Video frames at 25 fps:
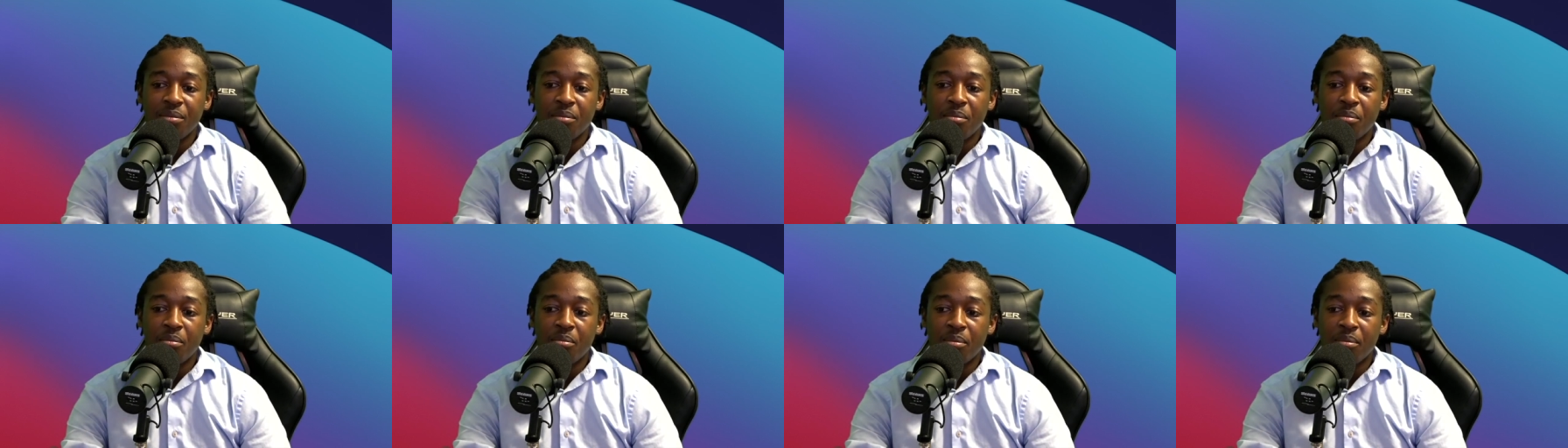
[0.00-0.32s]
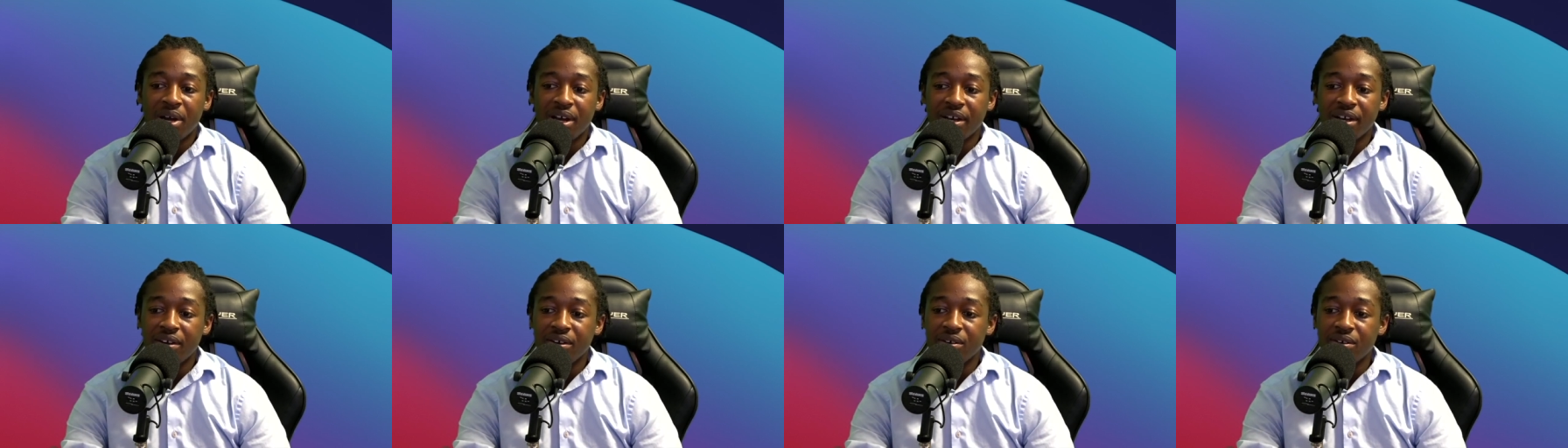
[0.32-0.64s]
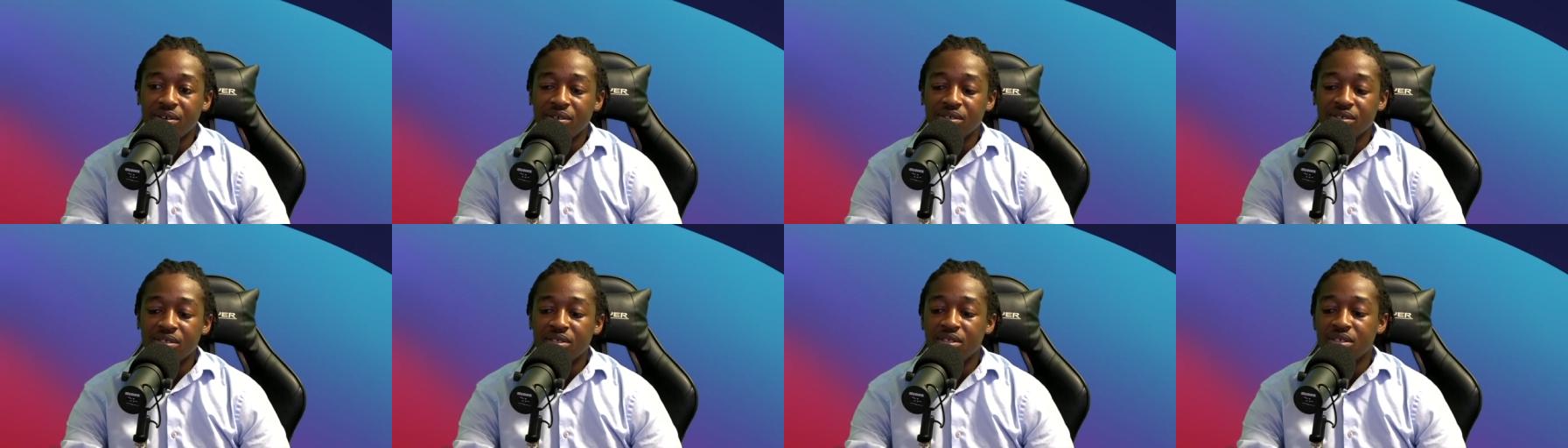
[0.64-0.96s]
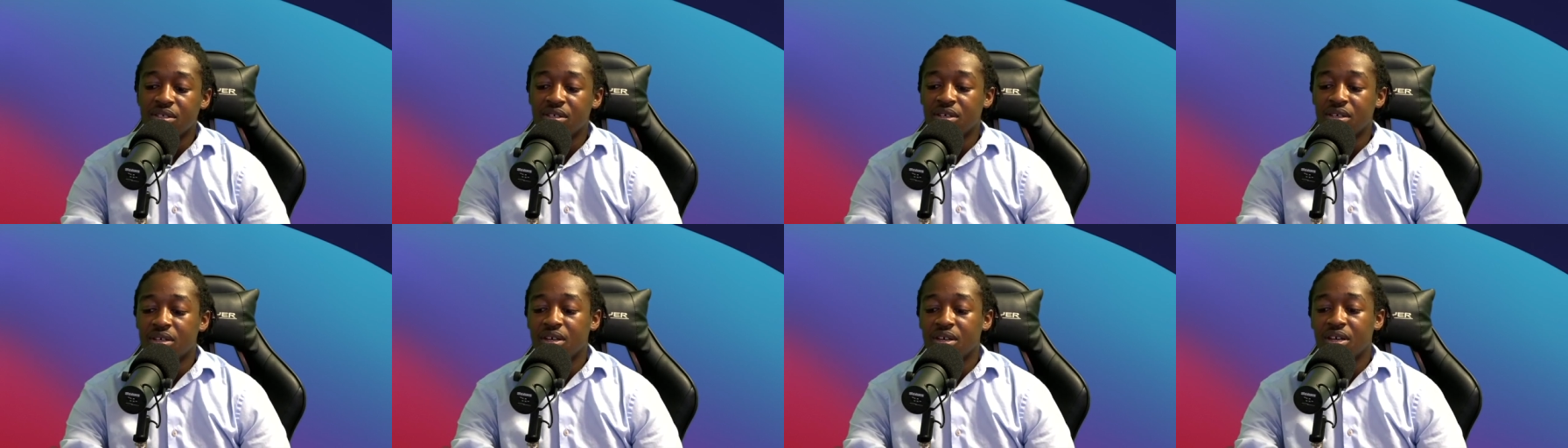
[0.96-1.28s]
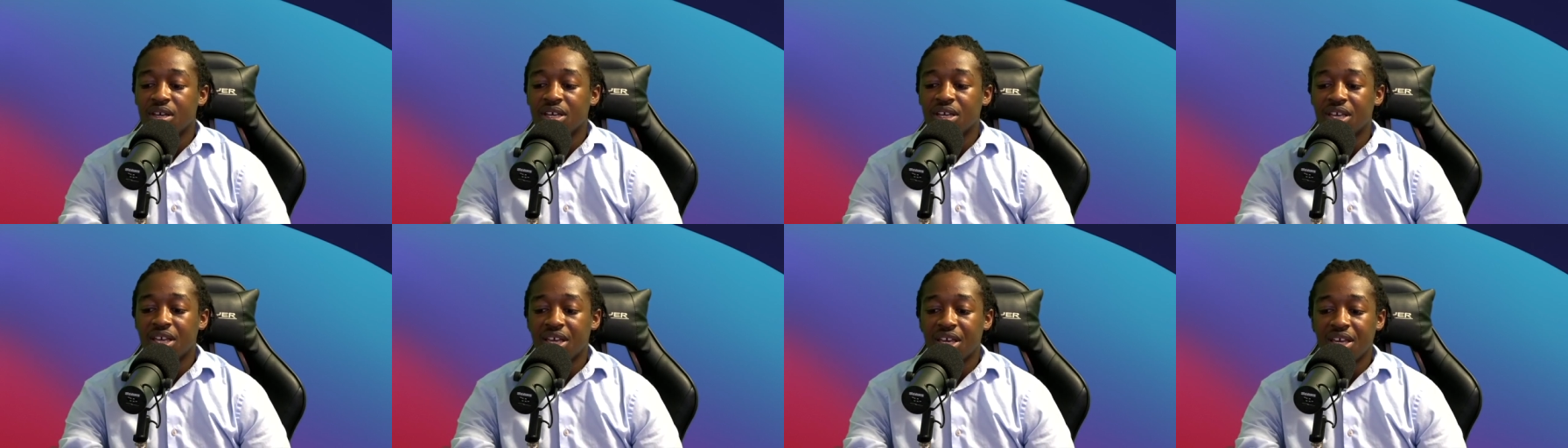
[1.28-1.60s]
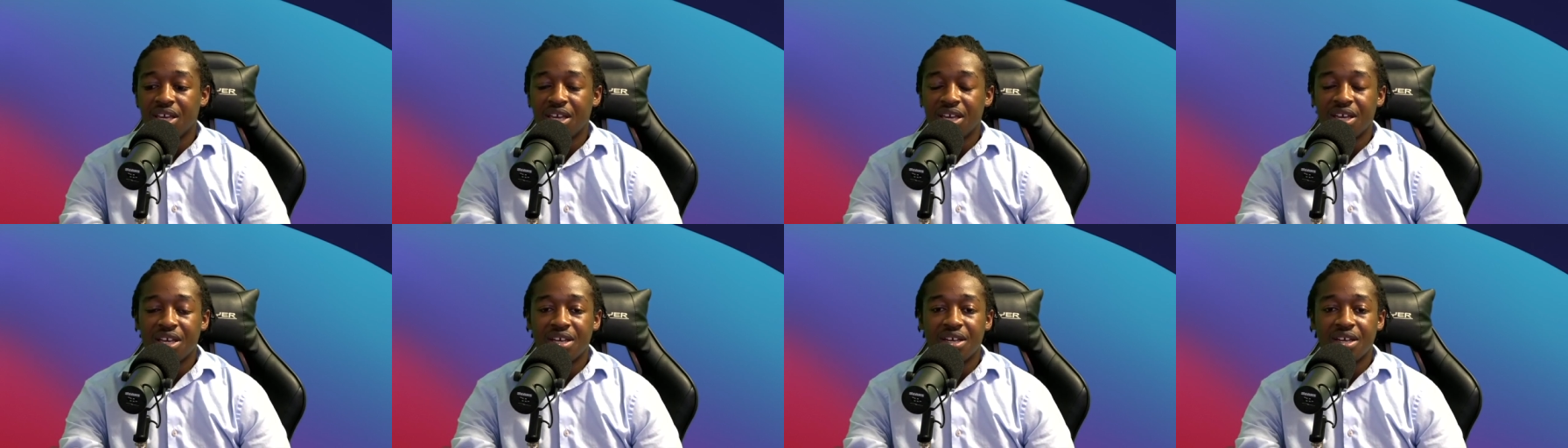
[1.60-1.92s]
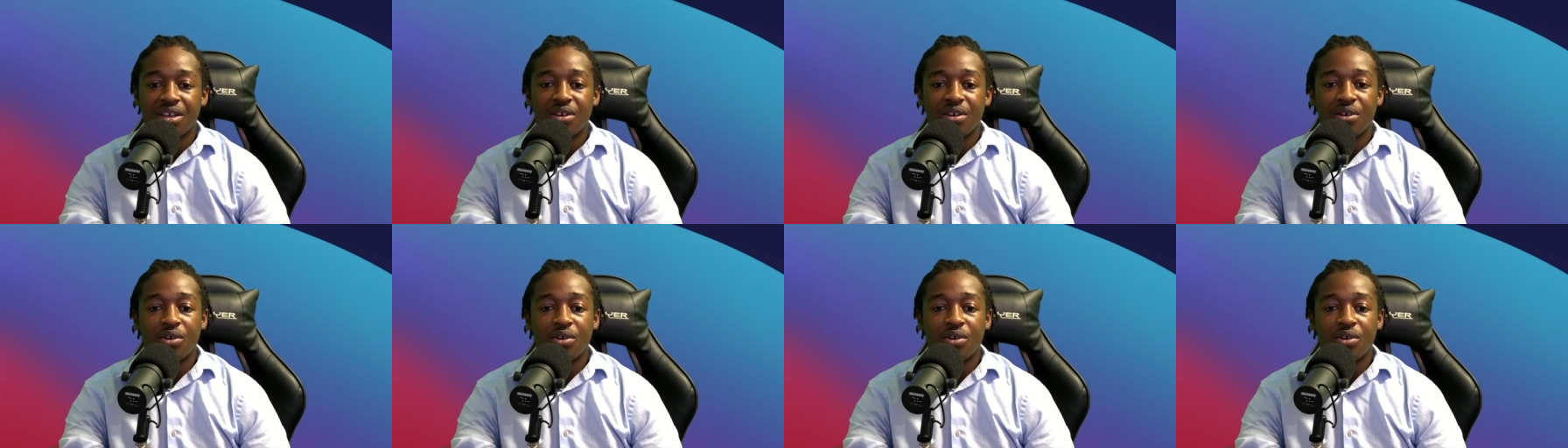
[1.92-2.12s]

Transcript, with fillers: minors can